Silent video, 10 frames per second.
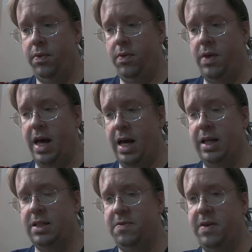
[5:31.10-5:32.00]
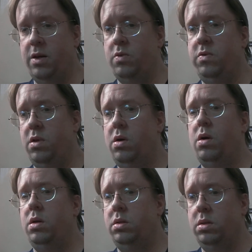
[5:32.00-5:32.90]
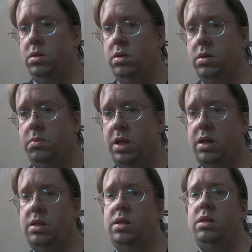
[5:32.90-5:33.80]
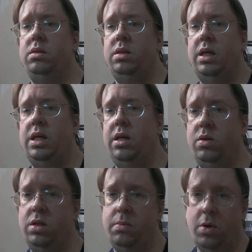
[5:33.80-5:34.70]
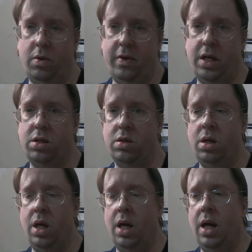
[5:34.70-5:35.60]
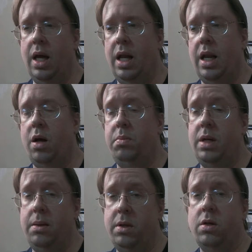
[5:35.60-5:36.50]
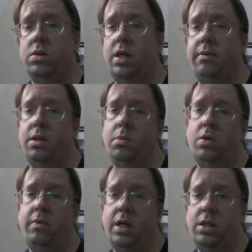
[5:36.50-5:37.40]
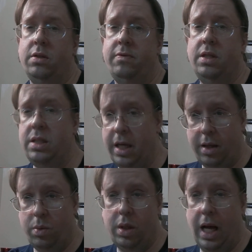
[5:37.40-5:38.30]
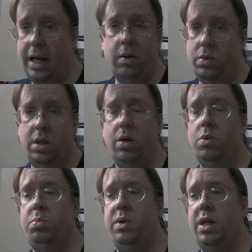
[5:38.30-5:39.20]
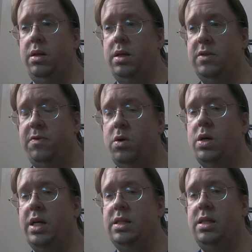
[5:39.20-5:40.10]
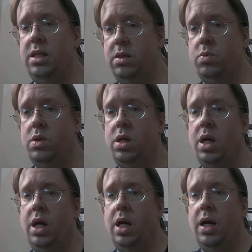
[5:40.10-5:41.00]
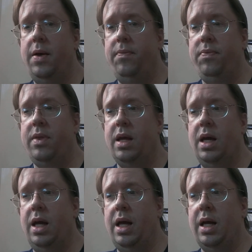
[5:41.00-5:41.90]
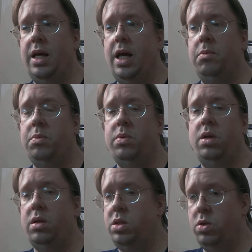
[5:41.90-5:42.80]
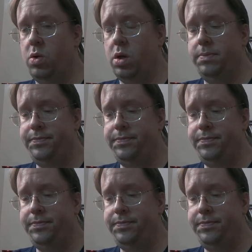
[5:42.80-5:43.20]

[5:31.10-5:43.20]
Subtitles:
that is a fatal flaw, because it kills the motivation. Now, maybe they're saving the motivation for the second one. I don't know. But as far as this one, it came up a little short.